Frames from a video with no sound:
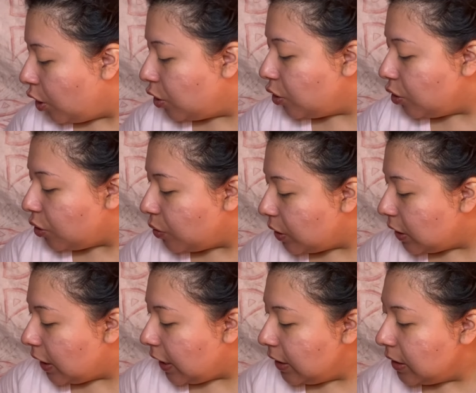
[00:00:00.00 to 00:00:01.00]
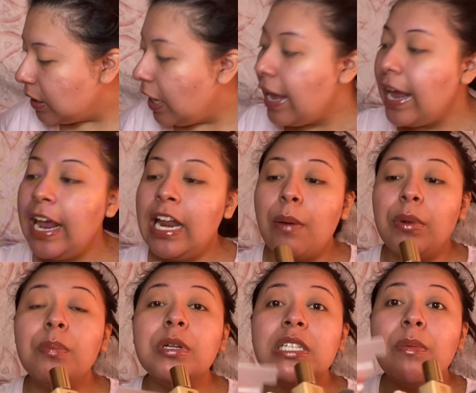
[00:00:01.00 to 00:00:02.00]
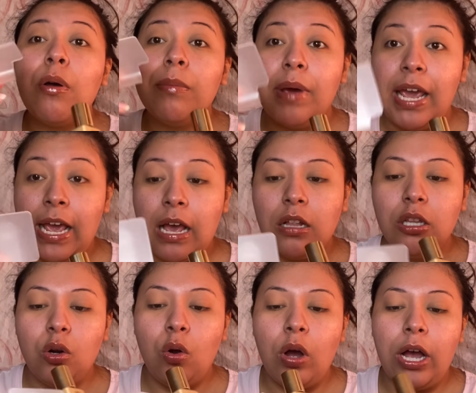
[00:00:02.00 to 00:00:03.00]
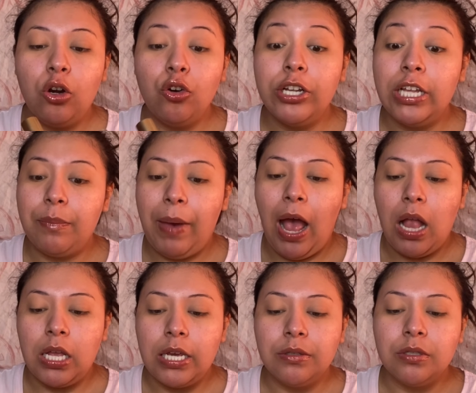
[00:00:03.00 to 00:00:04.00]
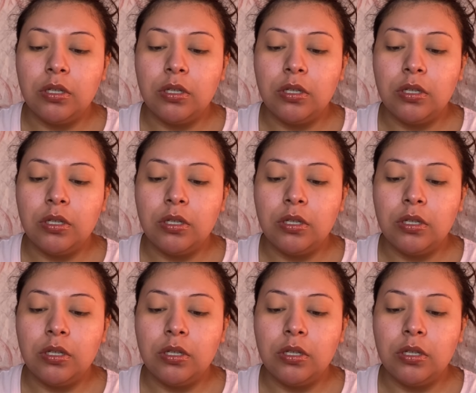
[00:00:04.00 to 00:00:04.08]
to do this, and I'm going to put some on my little acrylic palette